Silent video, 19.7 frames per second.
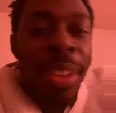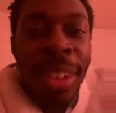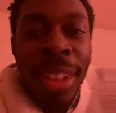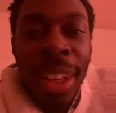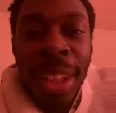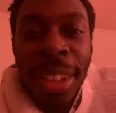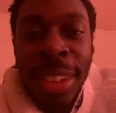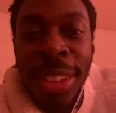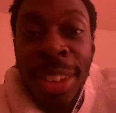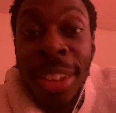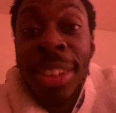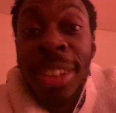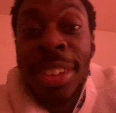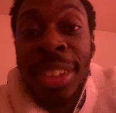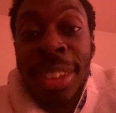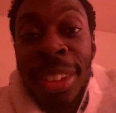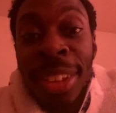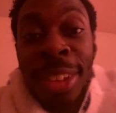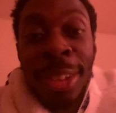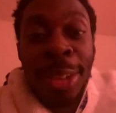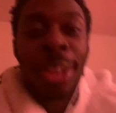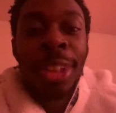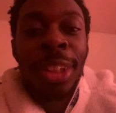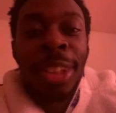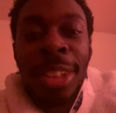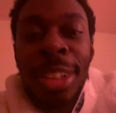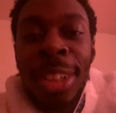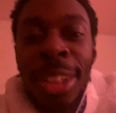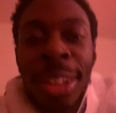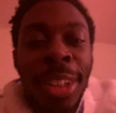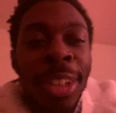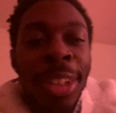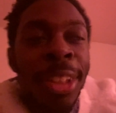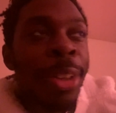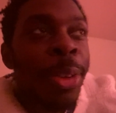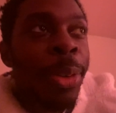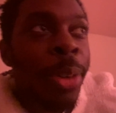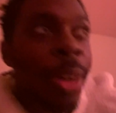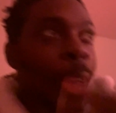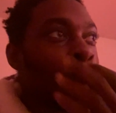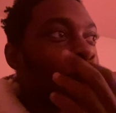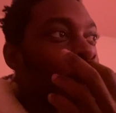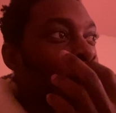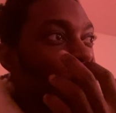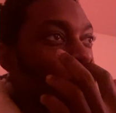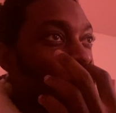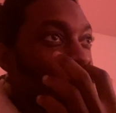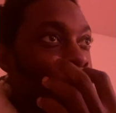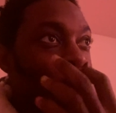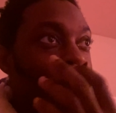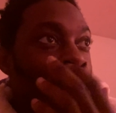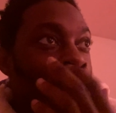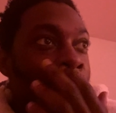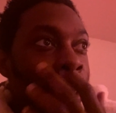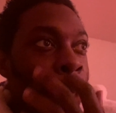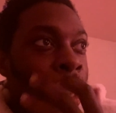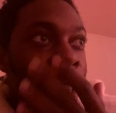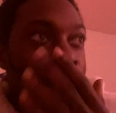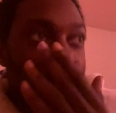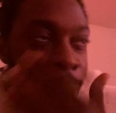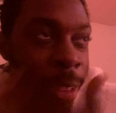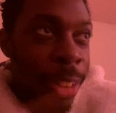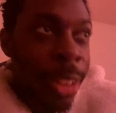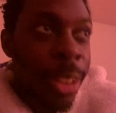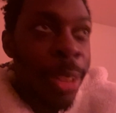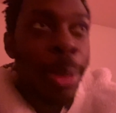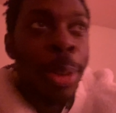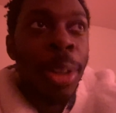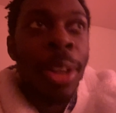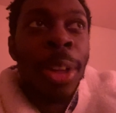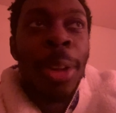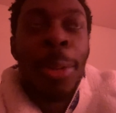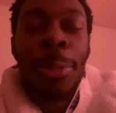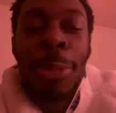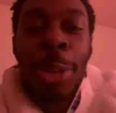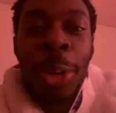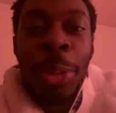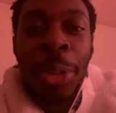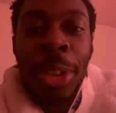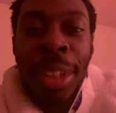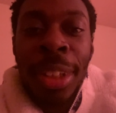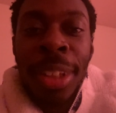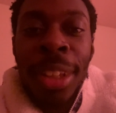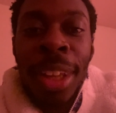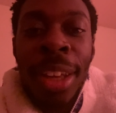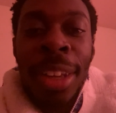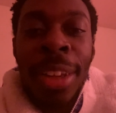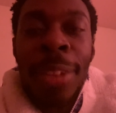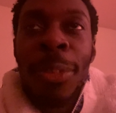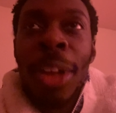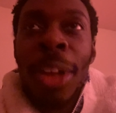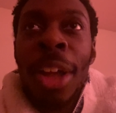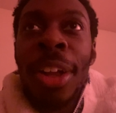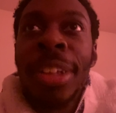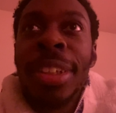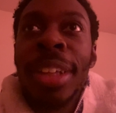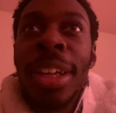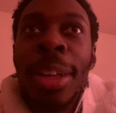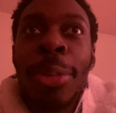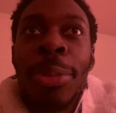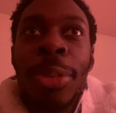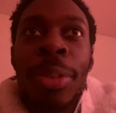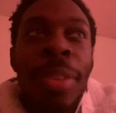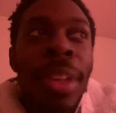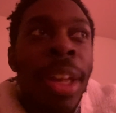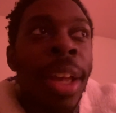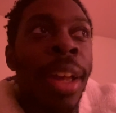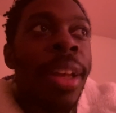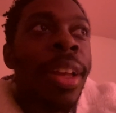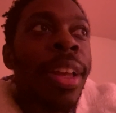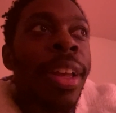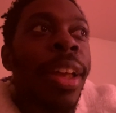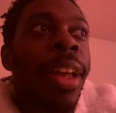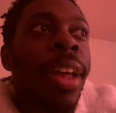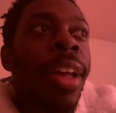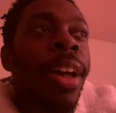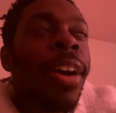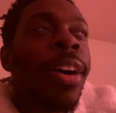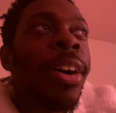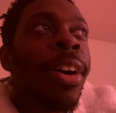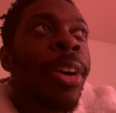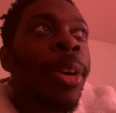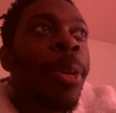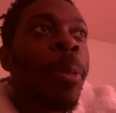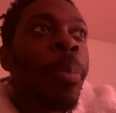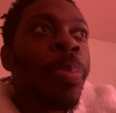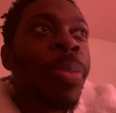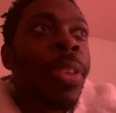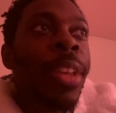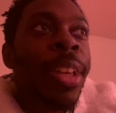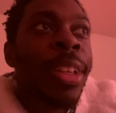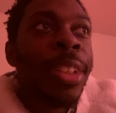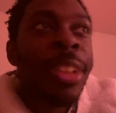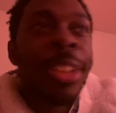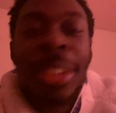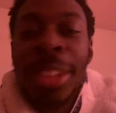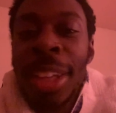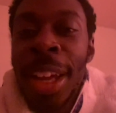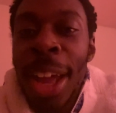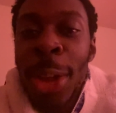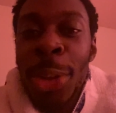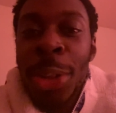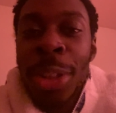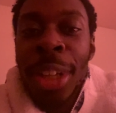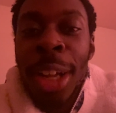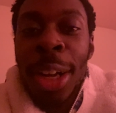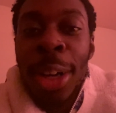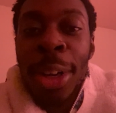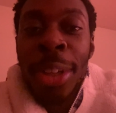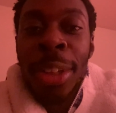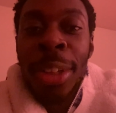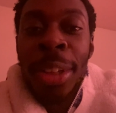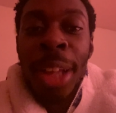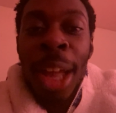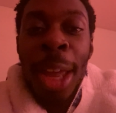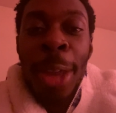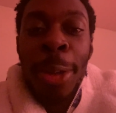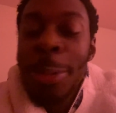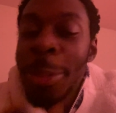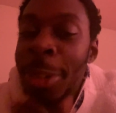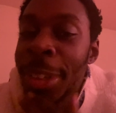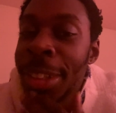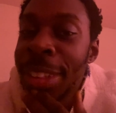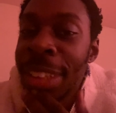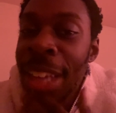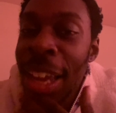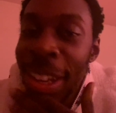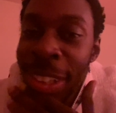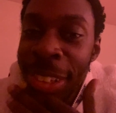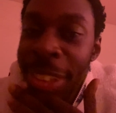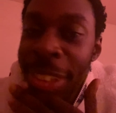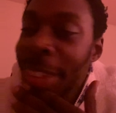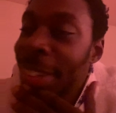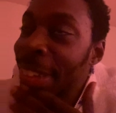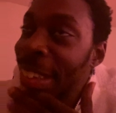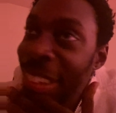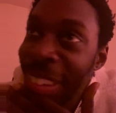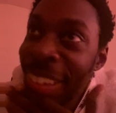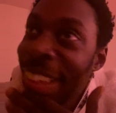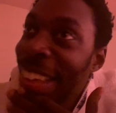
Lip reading: that she, you know, she looks good or whatever, something like that. And then she felt really like validated from that. She said after that, her life went downhill.